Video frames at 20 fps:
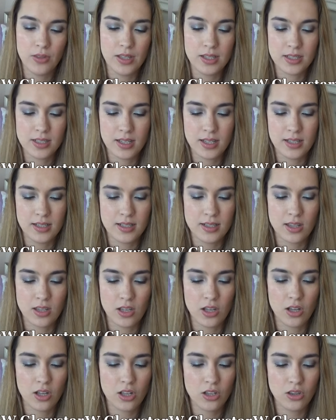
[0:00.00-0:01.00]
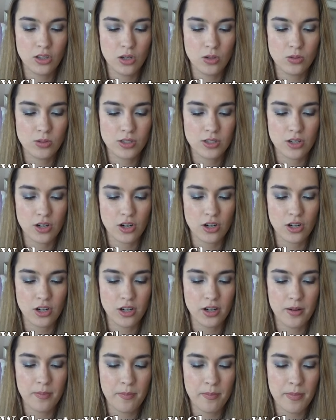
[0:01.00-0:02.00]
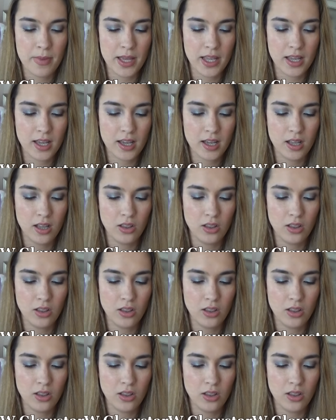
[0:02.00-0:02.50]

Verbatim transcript: This is the Glowstarter Mega